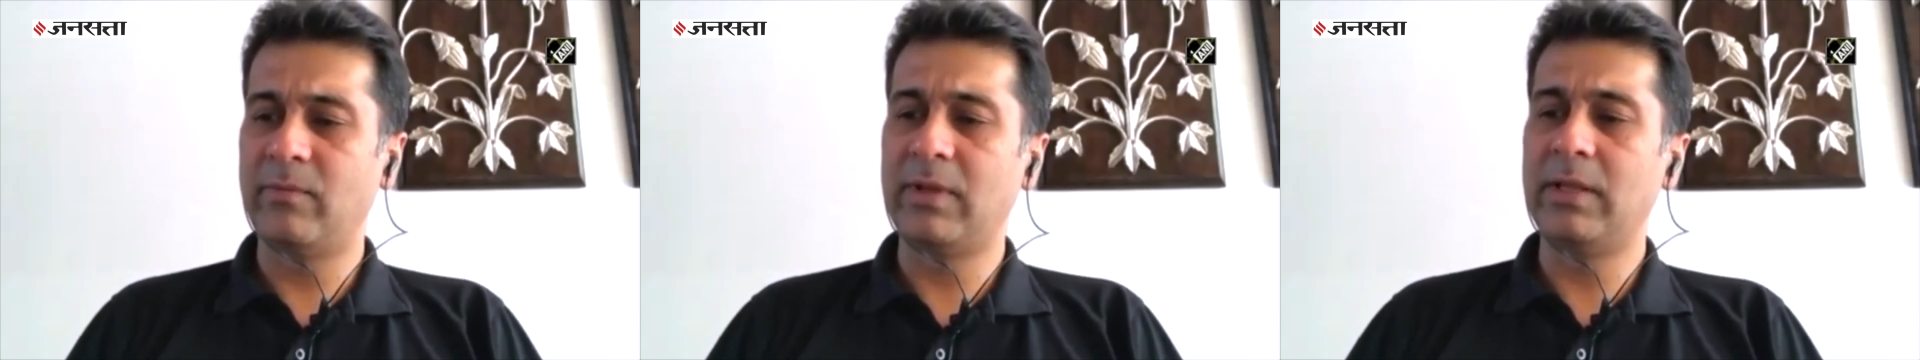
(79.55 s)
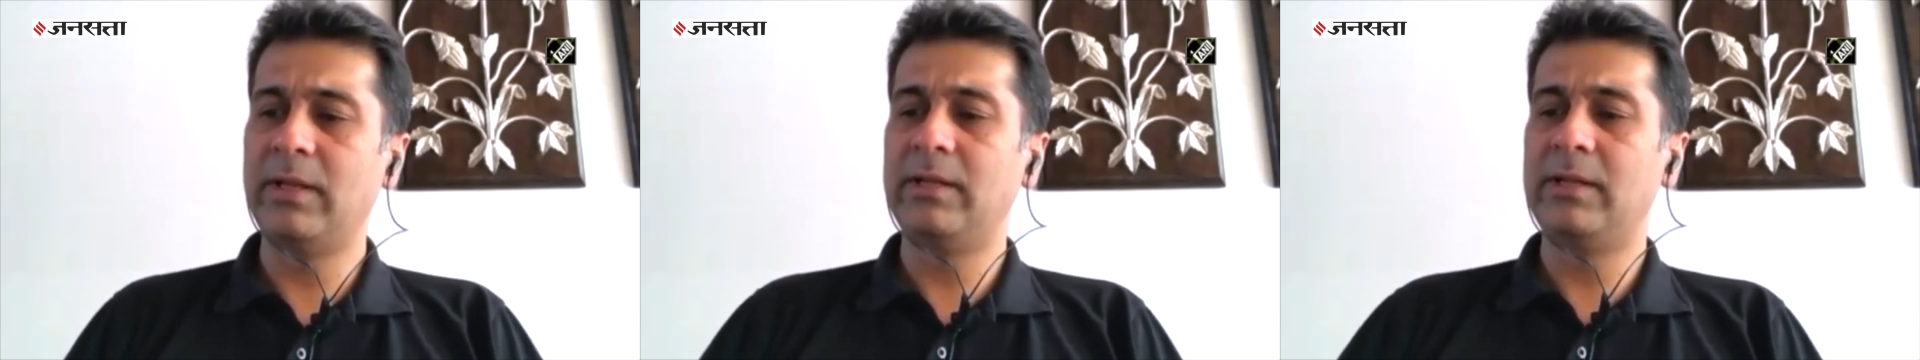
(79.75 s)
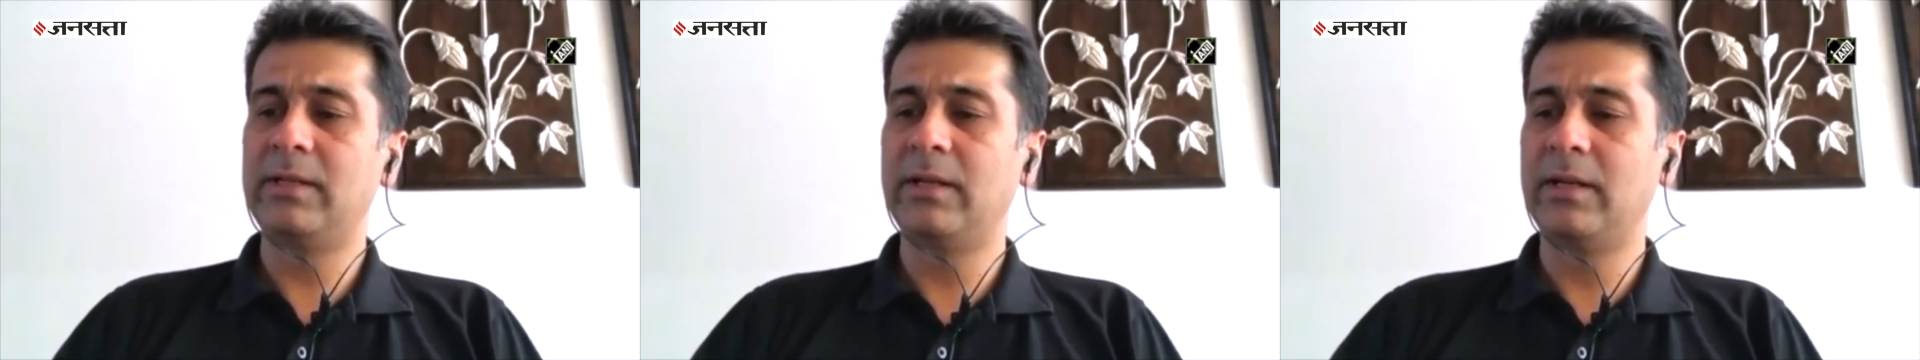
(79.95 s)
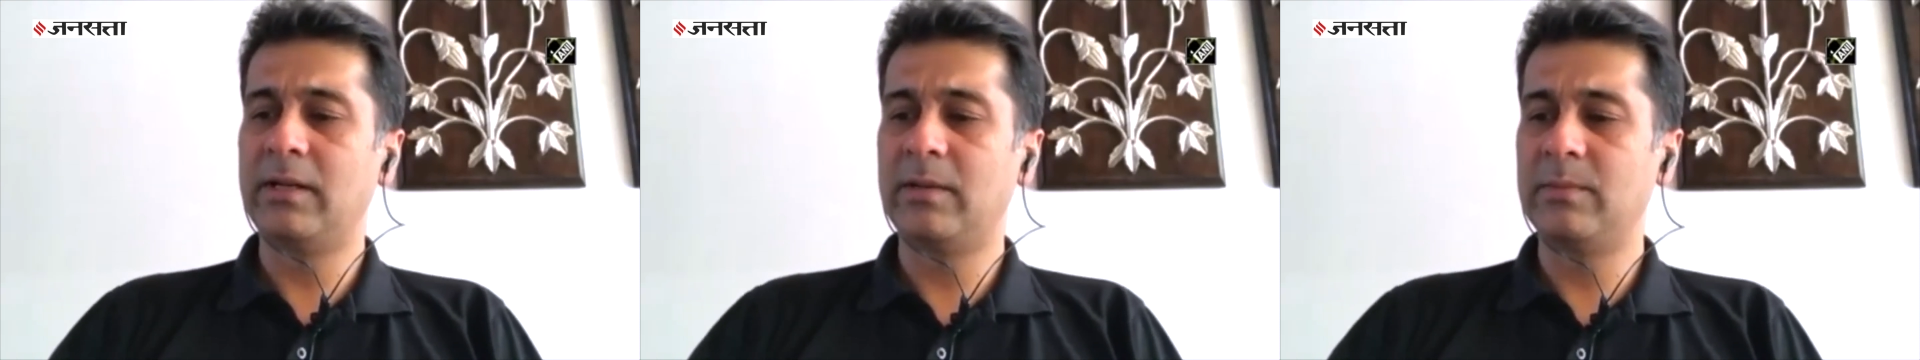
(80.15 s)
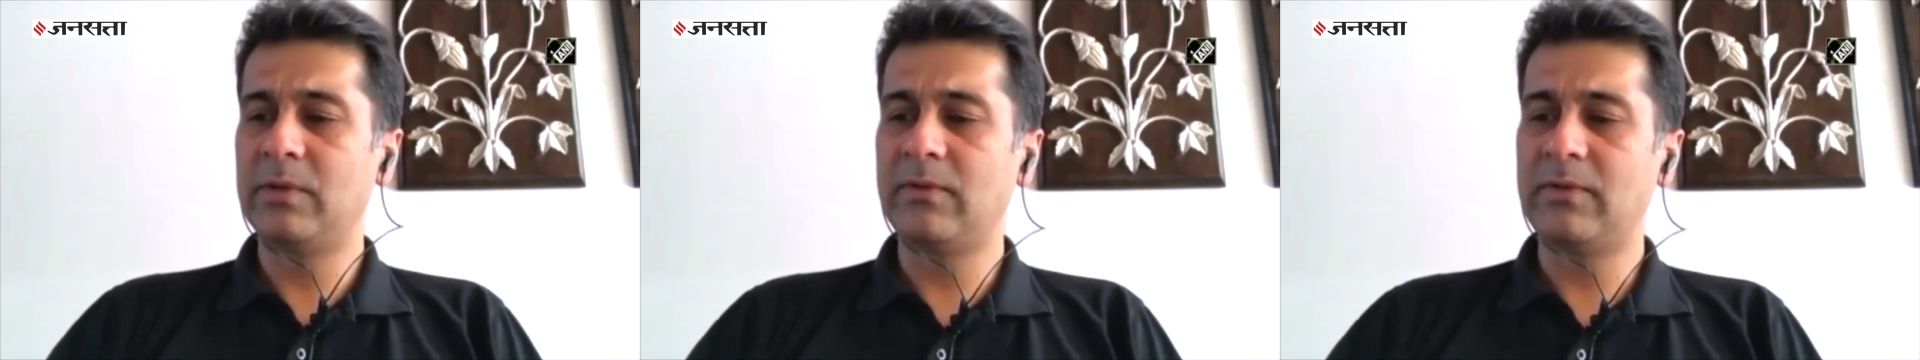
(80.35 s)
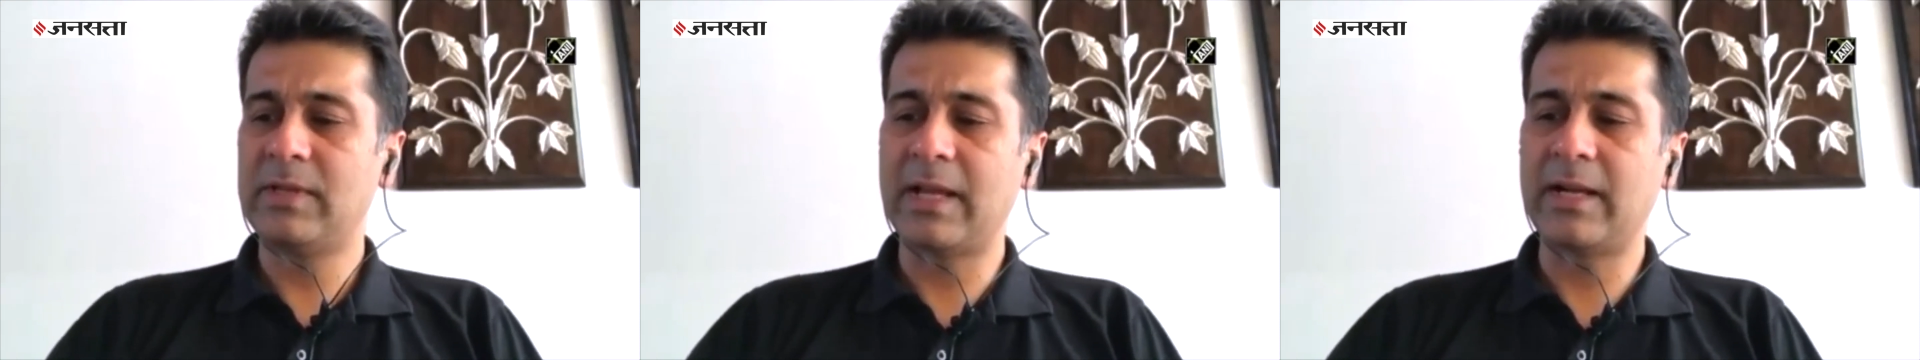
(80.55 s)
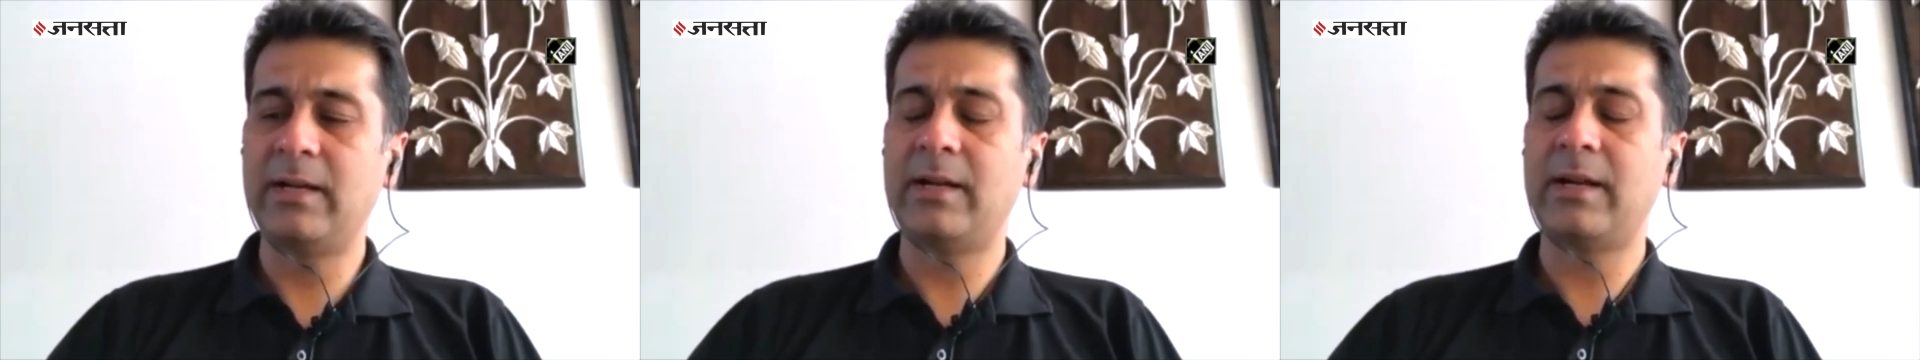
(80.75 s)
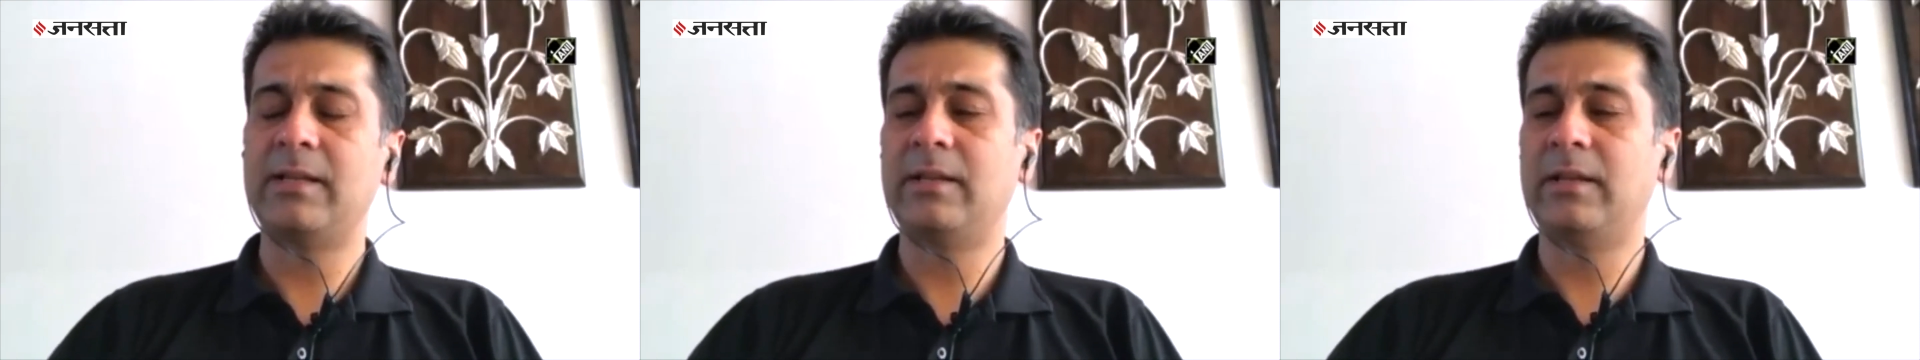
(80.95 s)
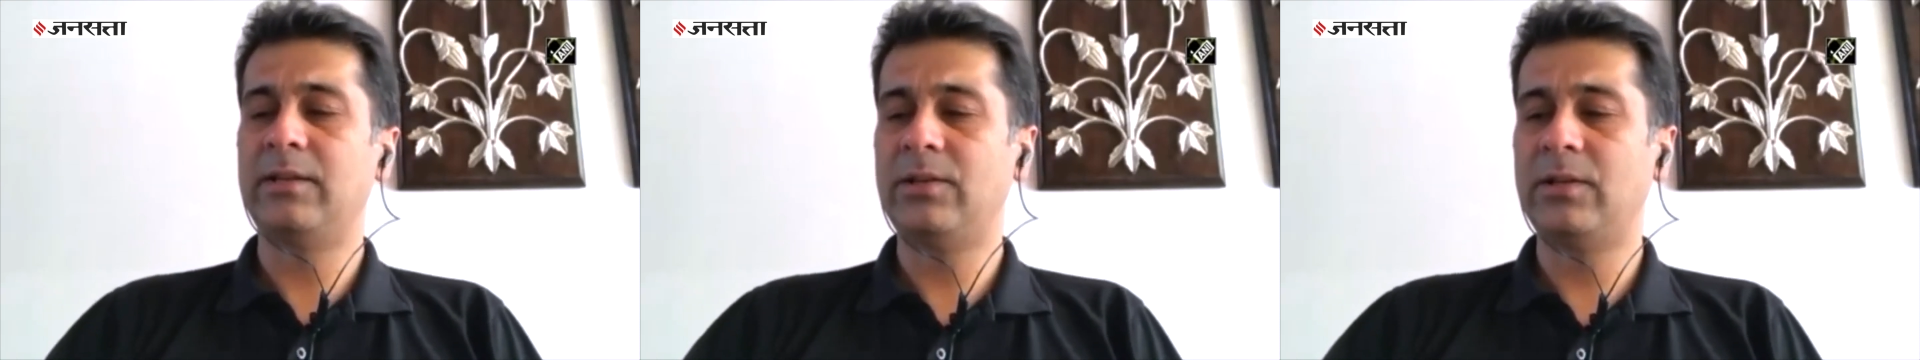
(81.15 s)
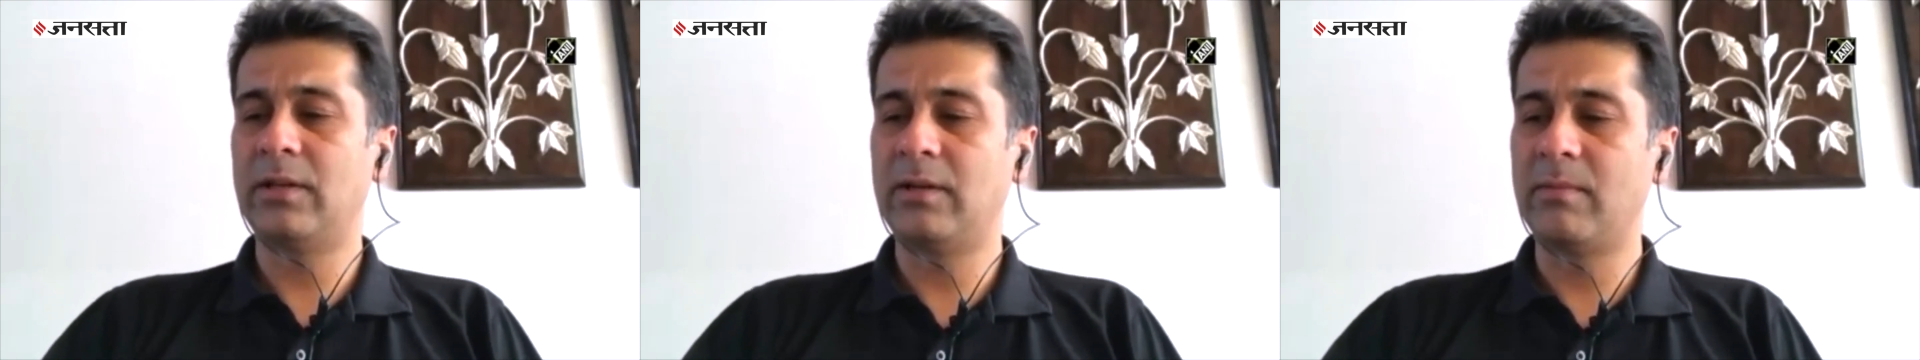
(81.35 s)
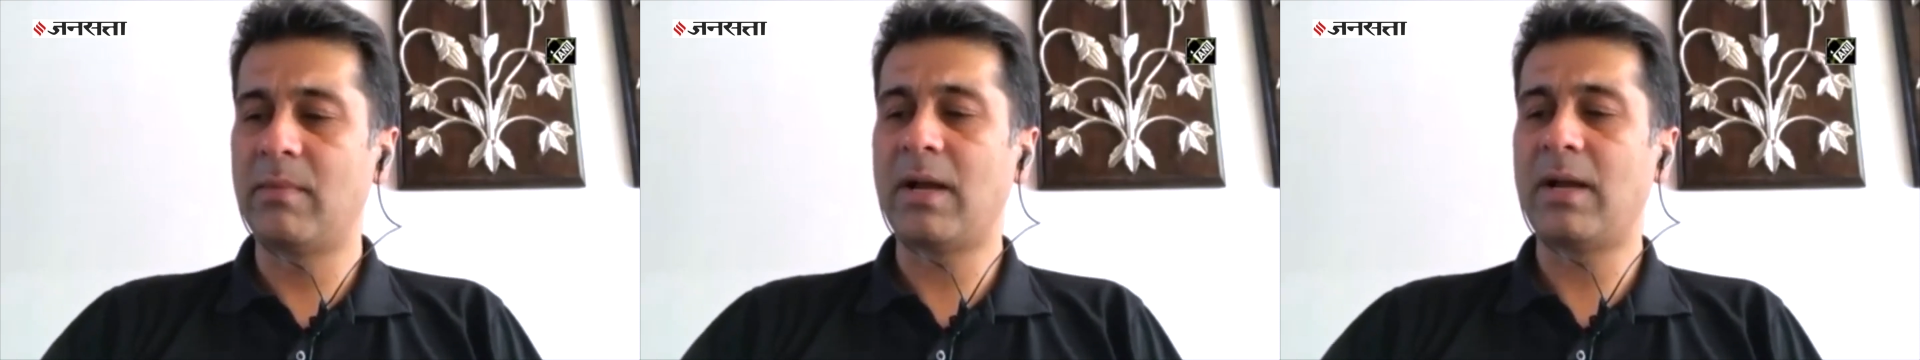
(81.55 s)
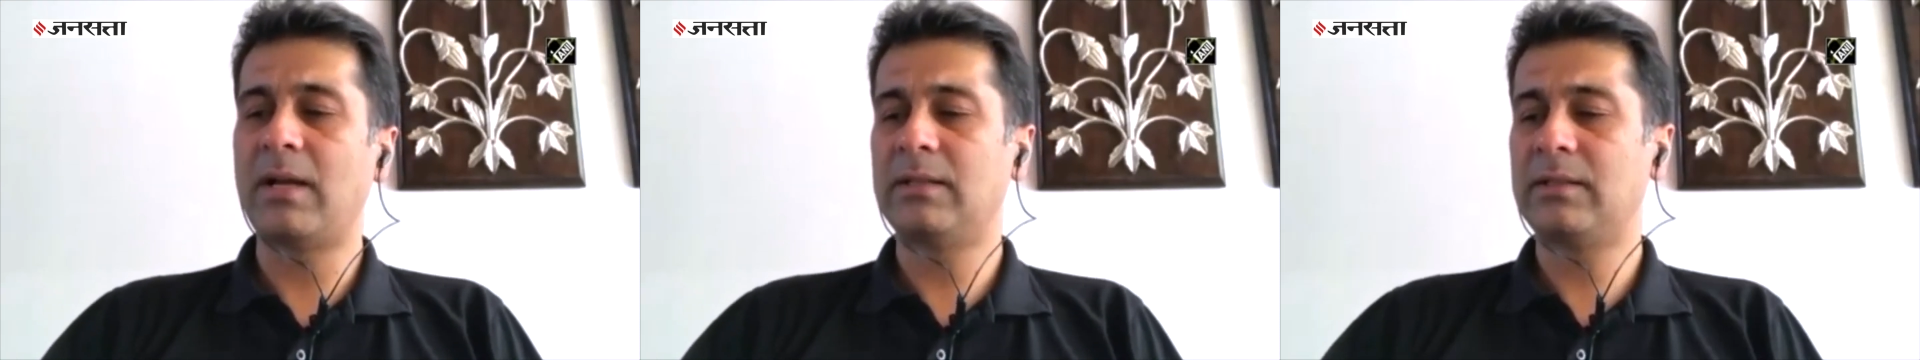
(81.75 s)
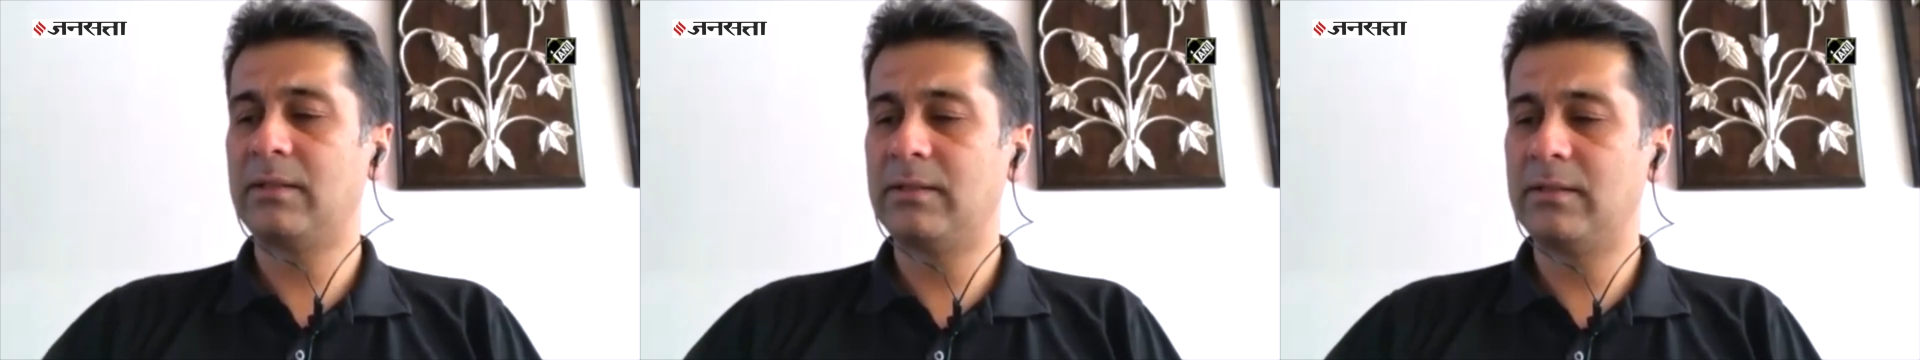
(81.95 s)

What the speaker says: whether it's in terms of sanitization, masks,